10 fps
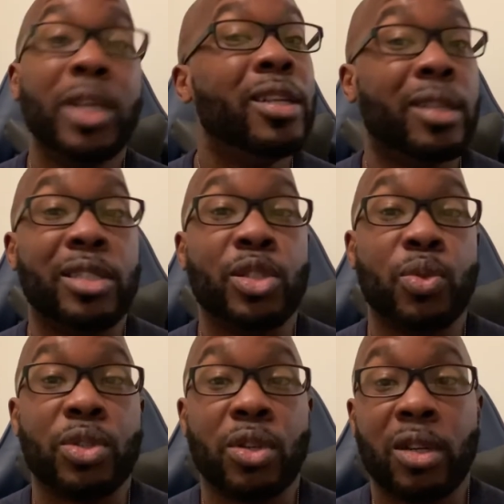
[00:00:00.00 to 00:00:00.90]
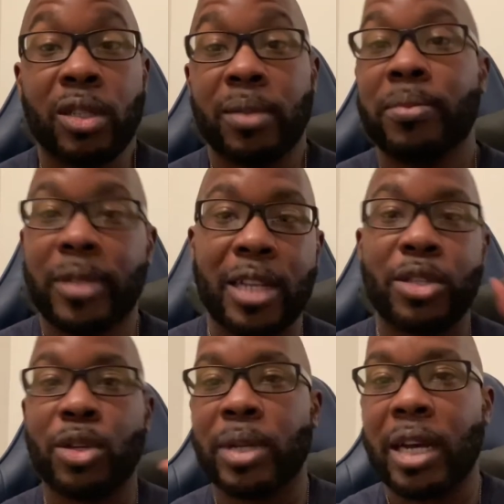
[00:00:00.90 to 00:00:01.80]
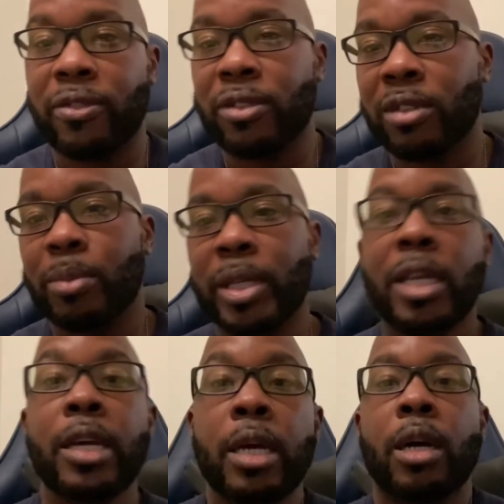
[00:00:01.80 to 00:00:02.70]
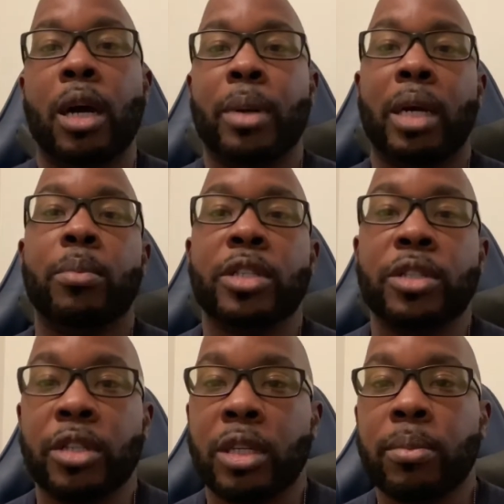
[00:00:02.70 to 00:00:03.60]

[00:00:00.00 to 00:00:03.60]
listen to a song and I zone out for a little bit, I'll probably miss a turn.